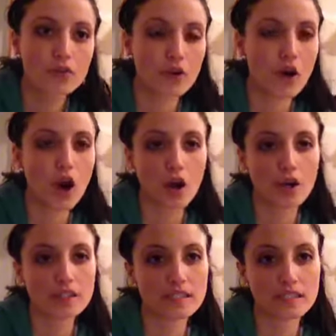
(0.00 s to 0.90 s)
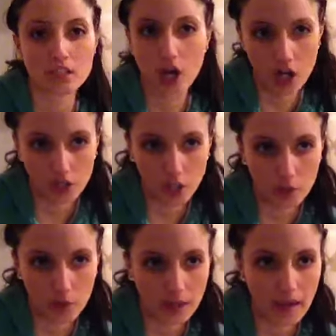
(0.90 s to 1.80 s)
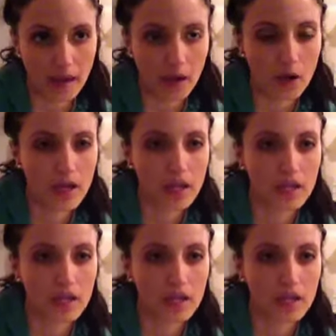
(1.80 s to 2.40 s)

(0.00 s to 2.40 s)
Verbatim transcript: For hearts, it's a cardio workout.